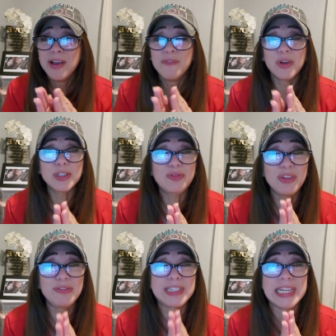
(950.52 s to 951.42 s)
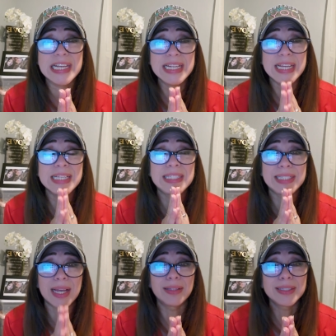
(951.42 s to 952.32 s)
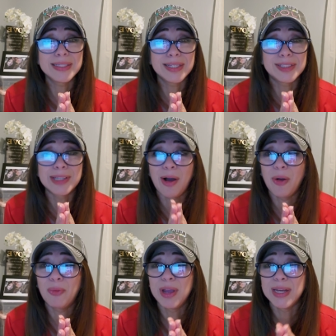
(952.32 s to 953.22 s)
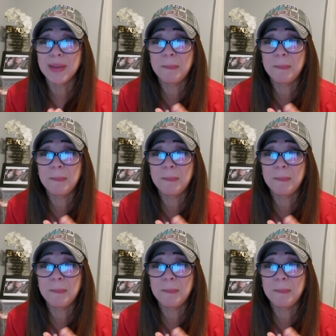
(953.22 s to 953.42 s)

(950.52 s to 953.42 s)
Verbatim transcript: Verse 15, he's telling us already,